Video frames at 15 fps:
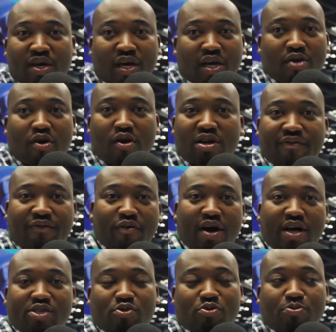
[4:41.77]
In order for
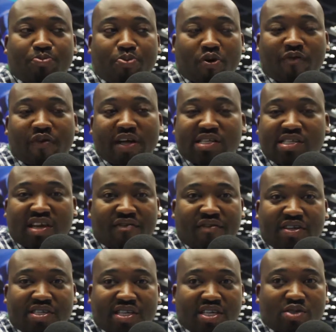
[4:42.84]
us to provide
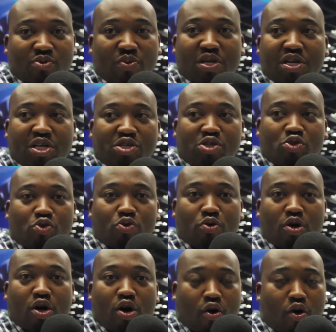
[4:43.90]
services, we need to
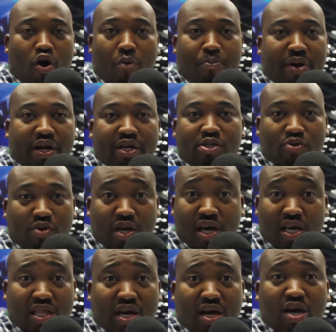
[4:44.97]
cooperate
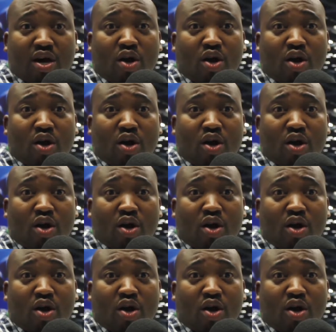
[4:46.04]
together.